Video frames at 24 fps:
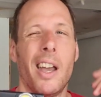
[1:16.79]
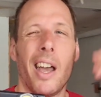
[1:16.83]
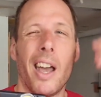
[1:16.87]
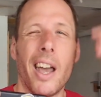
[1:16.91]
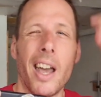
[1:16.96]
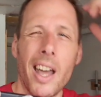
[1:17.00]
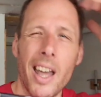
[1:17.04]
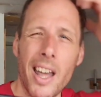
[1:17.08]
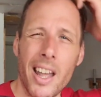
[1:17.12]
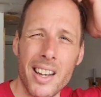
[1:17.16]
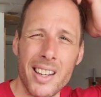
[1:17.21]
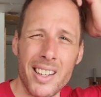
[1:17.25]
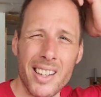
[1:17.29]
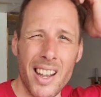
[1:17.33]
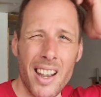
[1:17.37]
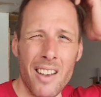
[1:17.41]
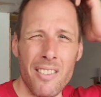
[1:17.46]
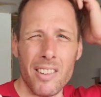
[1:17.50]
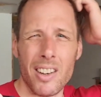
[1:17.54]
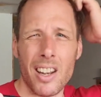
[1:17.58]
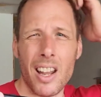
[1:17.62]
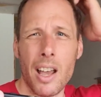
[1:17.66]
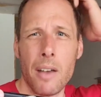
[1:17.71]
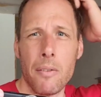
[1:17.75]
And
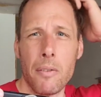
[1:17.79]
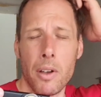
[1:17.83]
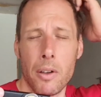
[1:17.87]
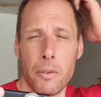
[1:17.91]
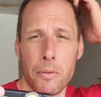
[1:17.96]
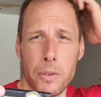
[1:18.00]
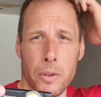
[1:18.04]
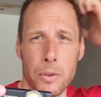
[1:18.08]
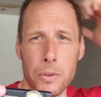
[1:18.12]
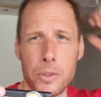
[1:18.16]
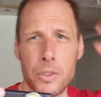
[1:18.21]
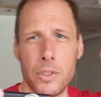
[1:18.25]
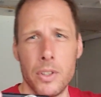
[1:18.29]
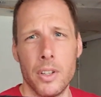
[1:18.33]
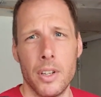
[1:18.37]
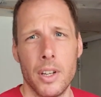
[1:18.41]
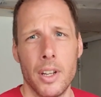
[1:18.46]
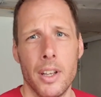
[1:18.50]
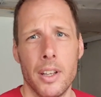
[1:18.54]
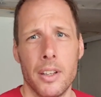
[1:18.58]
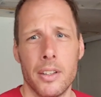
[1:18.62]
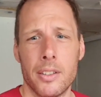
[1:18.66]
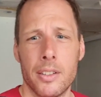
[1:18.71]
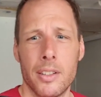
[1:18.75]
every time I've used it,
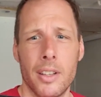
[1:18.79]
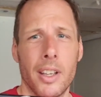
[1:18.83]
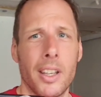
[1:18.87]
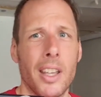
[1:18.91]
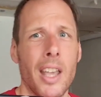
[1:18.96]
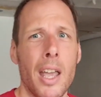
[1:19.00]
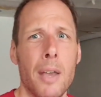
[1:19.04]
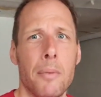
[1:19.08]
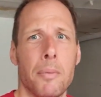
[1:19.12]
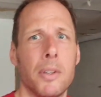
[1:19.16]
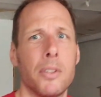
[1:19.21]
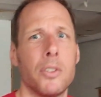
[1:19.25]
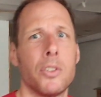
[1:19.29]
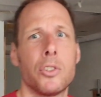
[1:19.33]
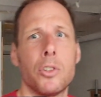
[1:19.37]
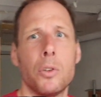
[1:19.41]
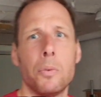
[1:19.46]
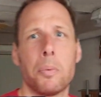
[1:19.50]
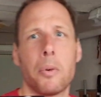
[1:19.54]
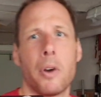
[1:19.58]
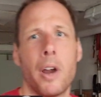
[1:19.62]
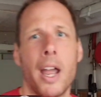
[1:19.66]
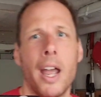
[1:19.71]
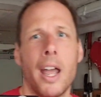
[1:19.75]
it came in
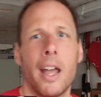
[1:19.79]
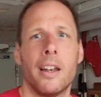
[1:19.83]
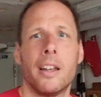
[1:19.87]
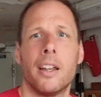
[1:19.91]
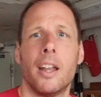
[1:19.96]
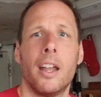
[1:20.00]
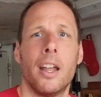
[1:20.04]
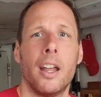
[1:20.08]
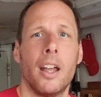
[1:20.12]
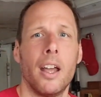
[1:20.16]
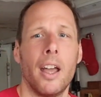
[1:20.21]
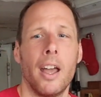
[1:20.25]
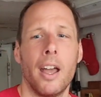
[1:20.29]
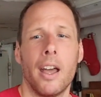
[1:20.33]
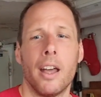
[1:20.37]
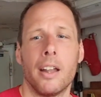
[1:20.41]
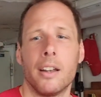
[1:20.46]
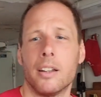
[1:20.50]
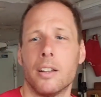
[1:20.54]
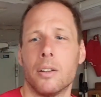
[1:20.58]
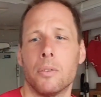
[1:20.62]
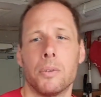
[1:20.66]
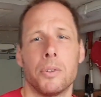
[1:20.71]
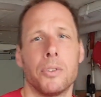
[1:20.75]
super handy
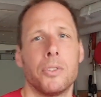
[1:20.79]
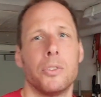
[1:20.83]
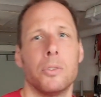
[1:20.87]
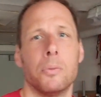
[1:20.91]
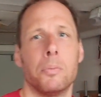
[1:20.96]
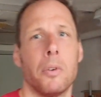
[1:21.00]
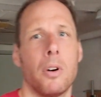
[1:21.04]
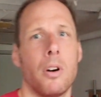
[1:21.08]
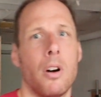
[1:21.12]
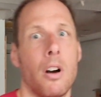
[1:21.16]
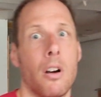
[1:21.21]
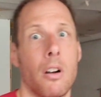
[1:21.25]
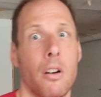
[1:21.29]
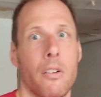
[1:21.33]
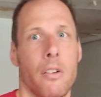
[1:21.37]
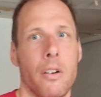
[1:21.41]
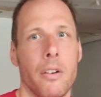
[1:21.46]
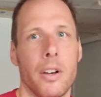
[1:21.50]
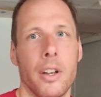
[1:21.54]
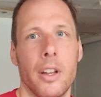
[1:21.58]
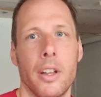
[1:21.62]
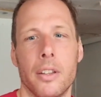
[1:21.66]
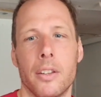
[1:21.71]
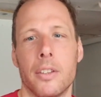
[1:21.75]
and it was super
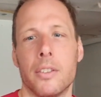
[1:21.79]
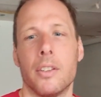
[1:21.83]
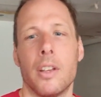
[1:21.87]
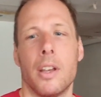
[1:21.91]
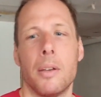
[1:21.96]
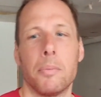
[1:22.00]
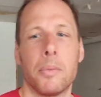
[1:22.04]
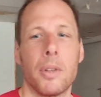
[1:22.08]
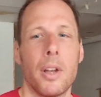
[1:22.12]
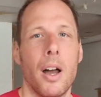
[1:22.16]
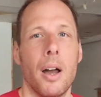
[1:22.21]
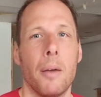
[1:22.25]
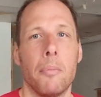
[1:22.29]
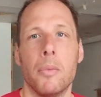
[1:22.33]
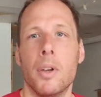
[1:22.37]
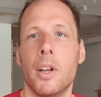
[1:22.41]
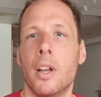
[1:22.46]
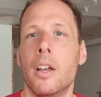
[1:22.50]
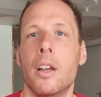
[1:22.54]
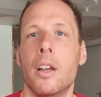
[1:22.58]
awkward at the same time.